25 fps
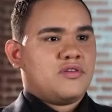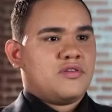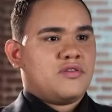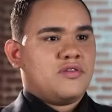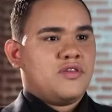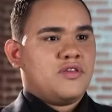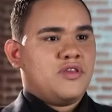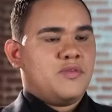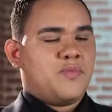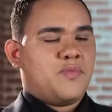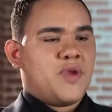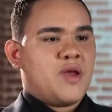
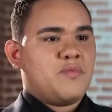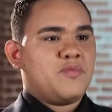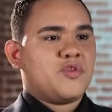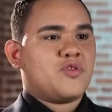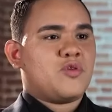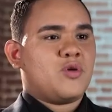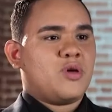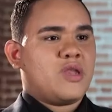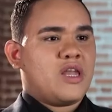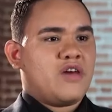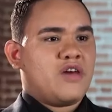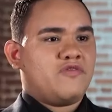And in
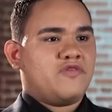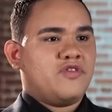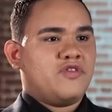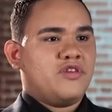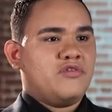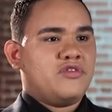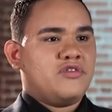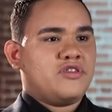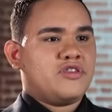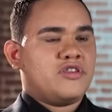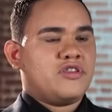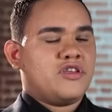order to
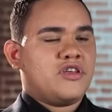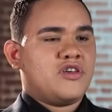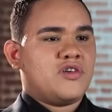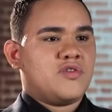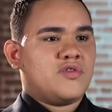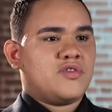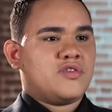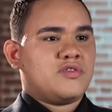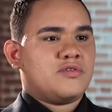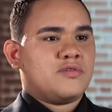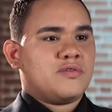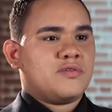become a
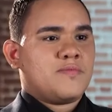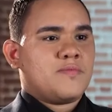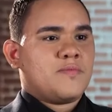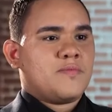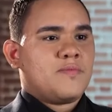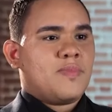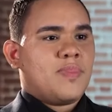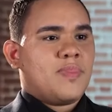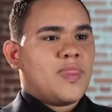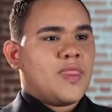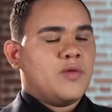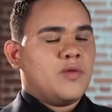child of
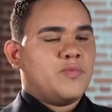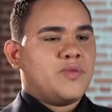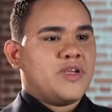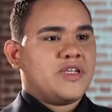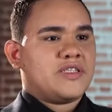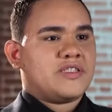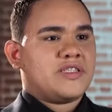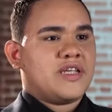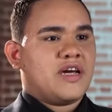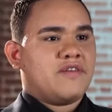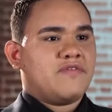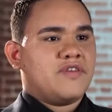God,
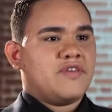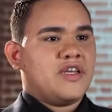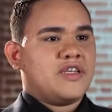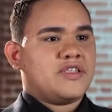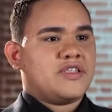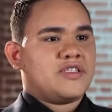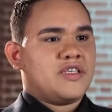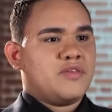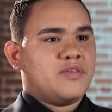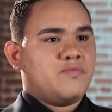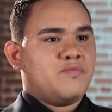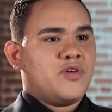I
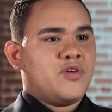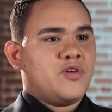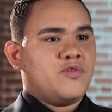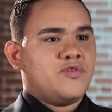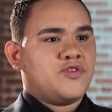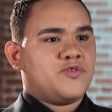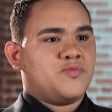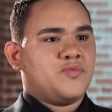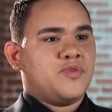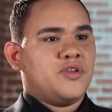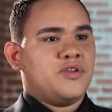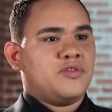had to
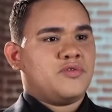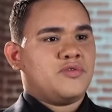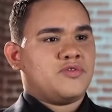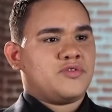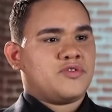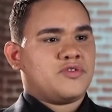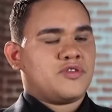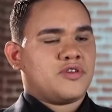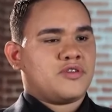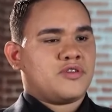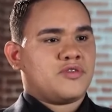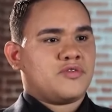receive the
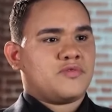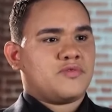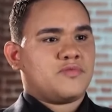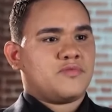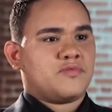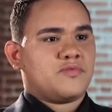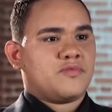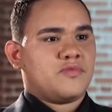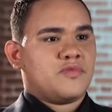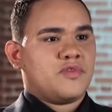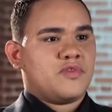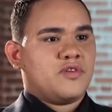Holy
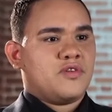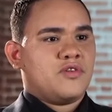Spirit.